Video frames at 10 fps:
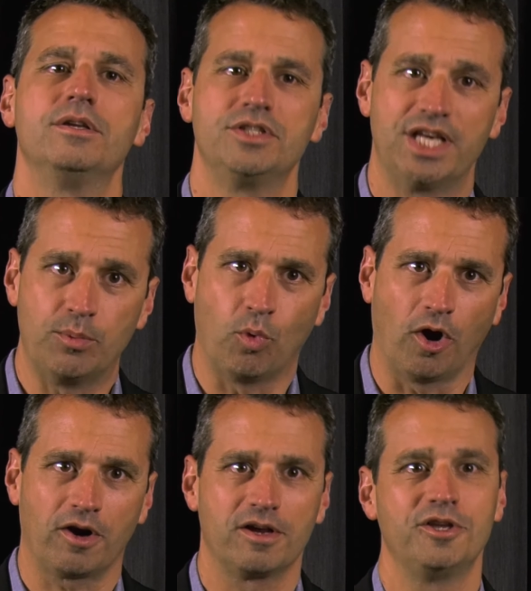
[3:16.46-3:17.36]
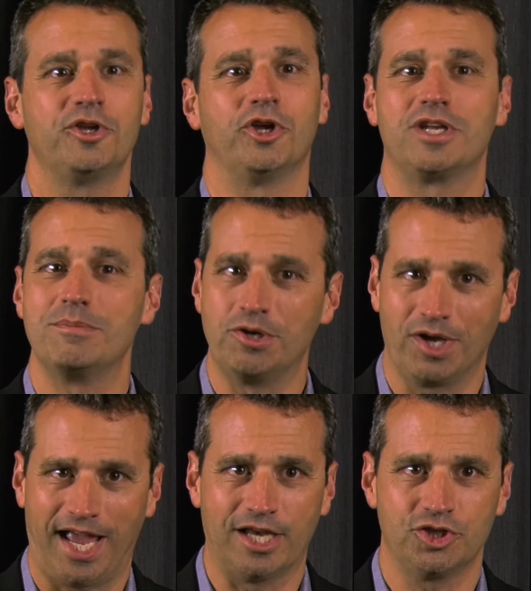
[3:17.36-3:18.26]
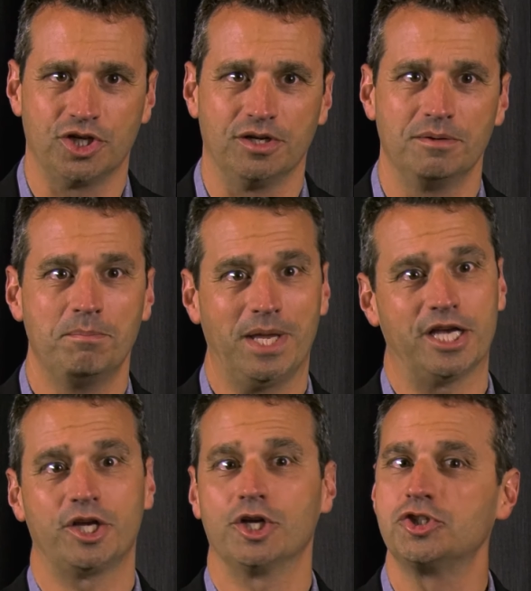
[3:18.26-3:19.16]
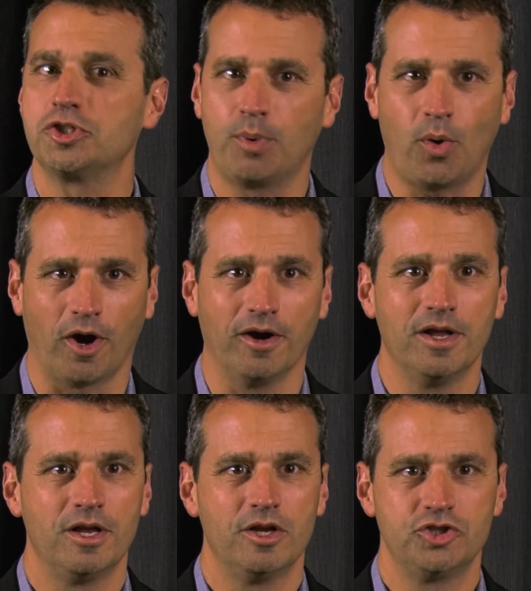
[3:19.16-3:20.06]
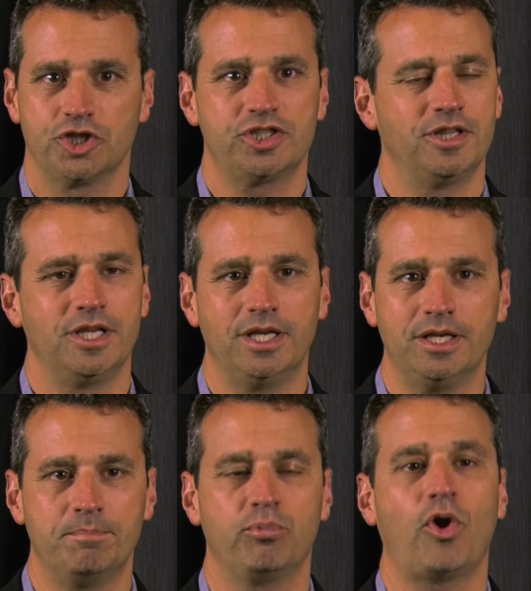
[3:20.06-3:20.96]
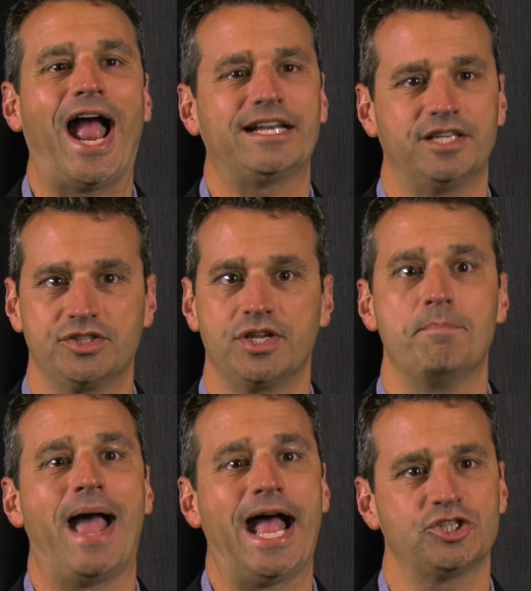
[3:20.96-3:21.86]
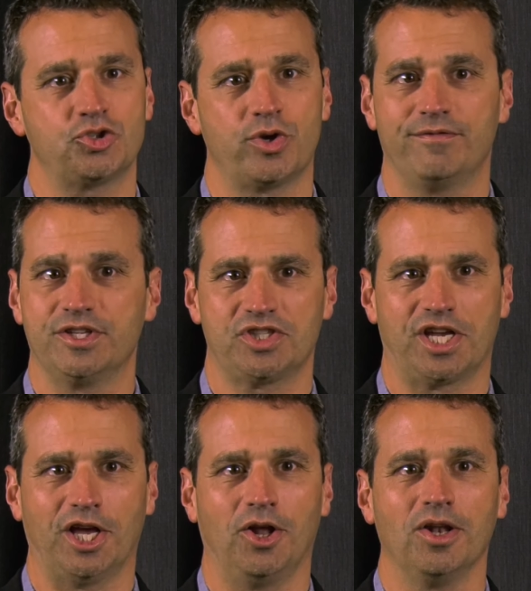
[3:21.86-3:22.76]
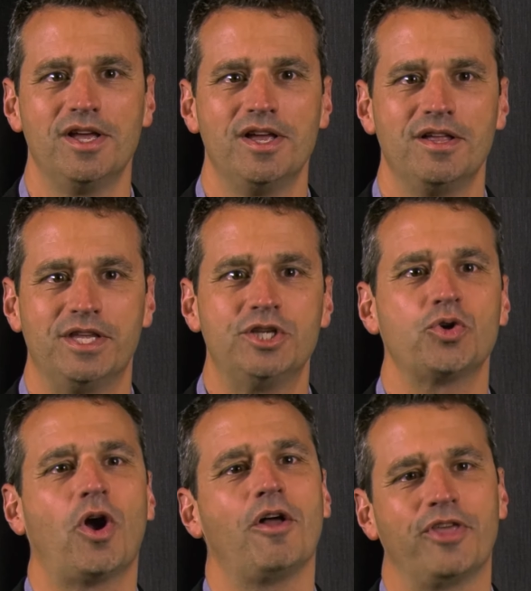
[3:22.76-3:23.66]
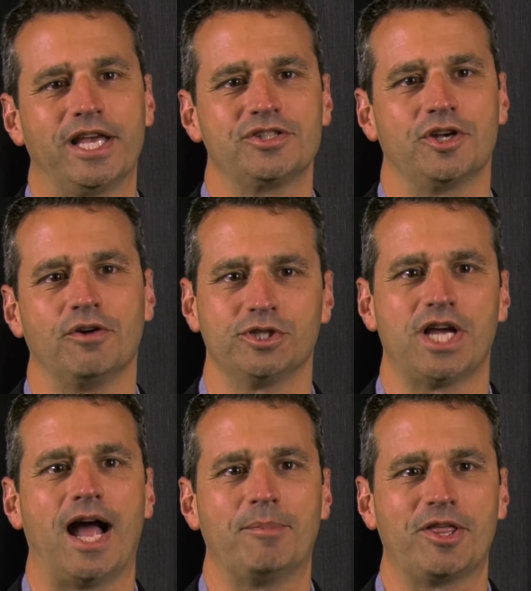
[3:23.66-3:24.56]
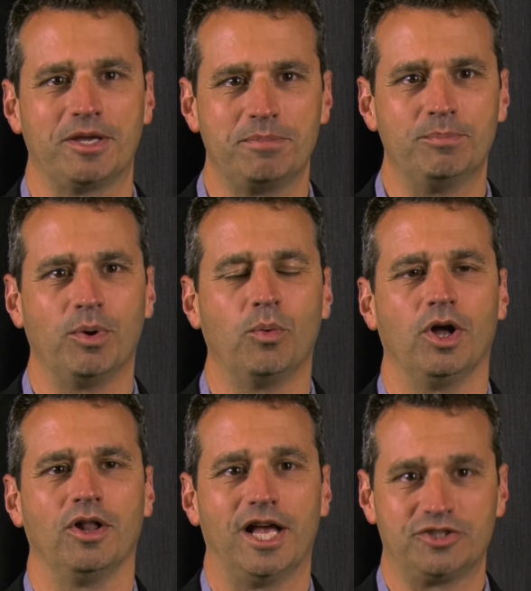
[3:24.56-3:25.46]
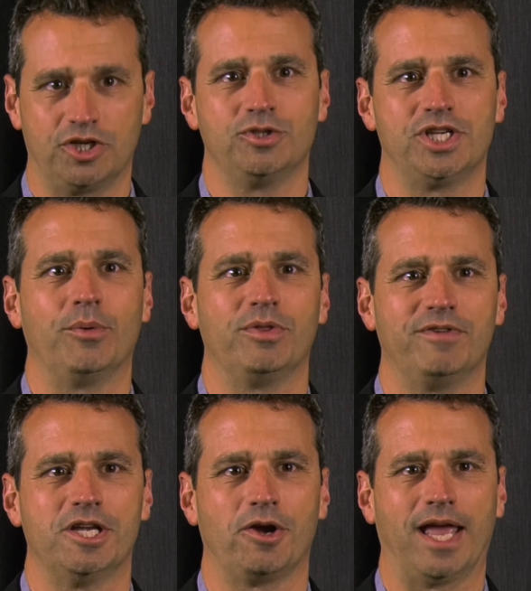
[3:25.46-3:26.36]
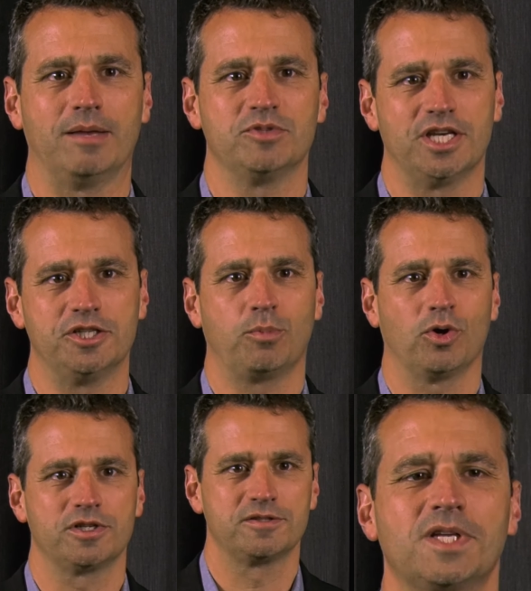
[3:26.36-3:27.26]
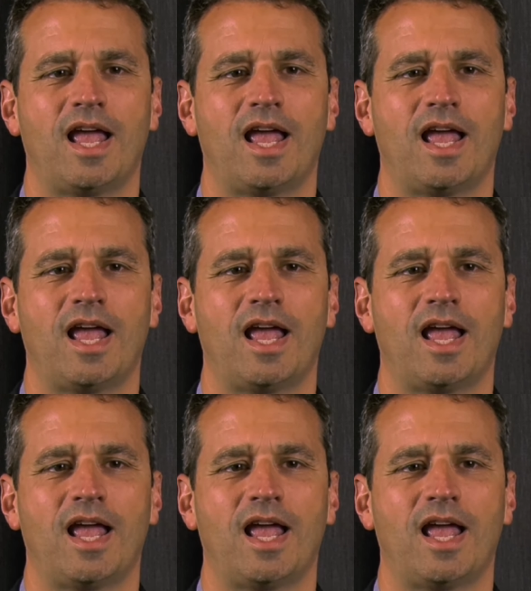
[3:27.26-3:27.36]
teamwork, good communication, being a good sport, just the practice and mastery of a skill. These are all things that over time I think people will associate with video games and esports.